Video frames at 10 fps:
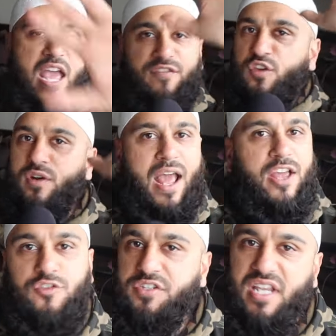if you're not
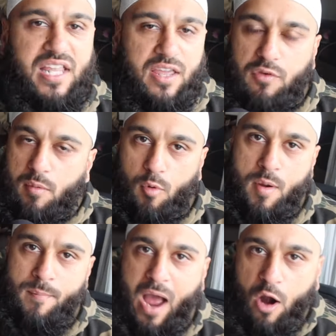interested in giving a
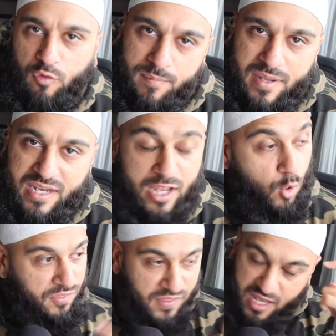more empowering meaning
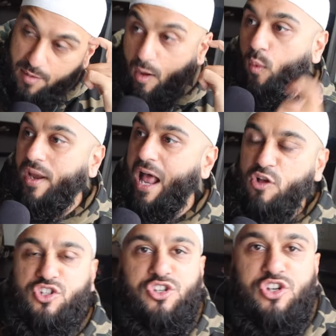or thinking about what
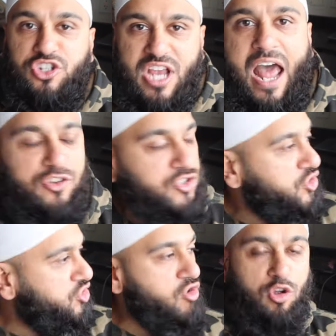else could your challenge,
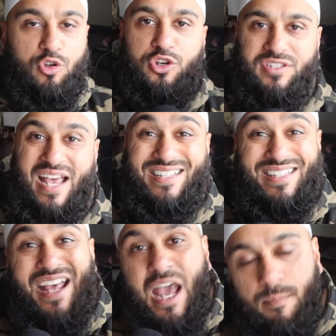your struggle, your
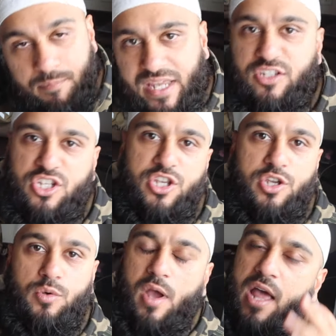test mean to
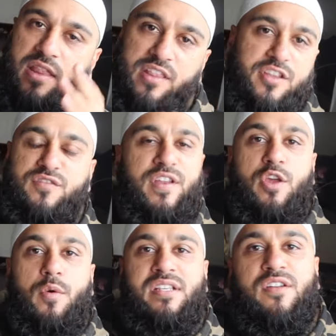you, the then this
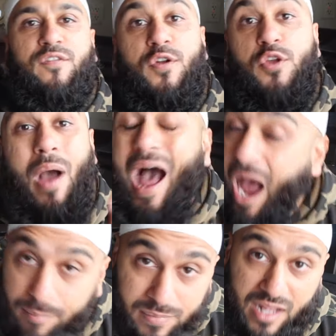video isn't for you.
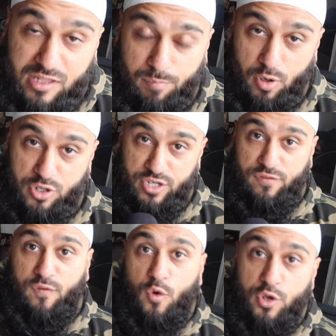I'm not the
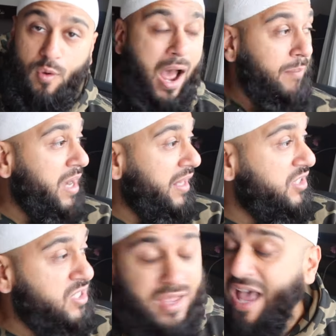person for you. I'm not
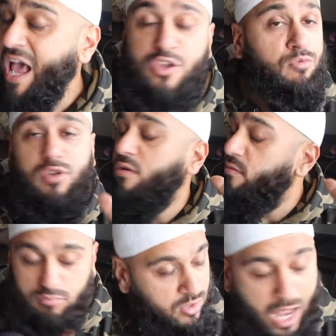the you
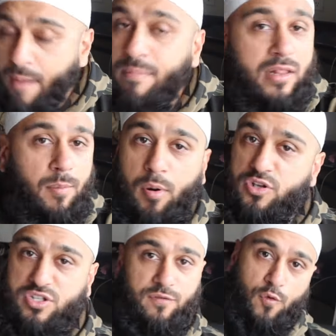I'm not the
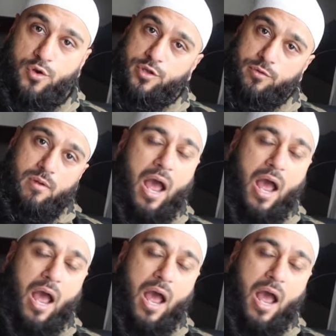person for you.